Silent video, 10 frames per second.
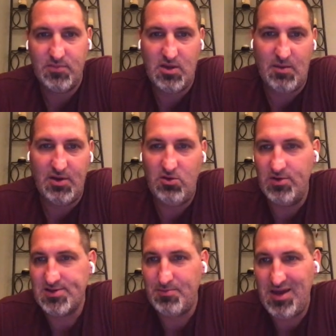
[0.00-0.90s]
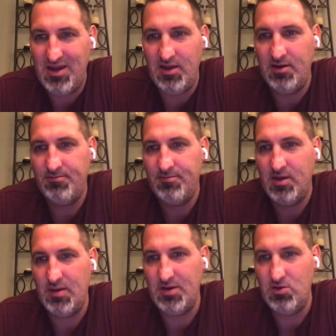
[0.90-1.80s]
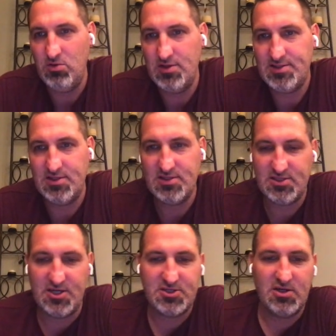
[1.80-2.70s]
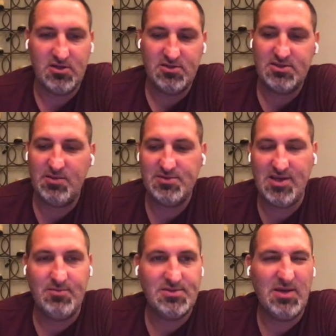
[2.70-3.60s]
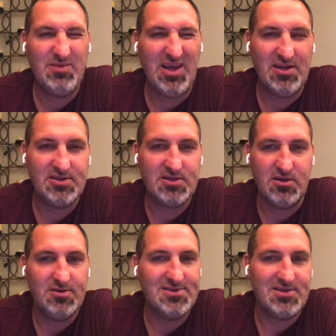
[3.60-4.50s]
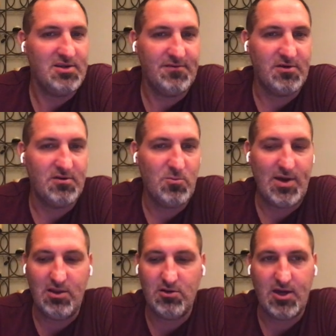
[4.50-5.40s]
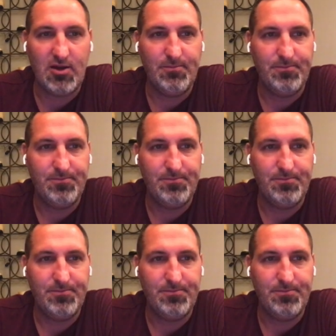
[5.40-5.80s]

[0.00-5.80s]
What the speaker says: How many units are pending? How many new listings, etc. Same data, just a different way to look at it.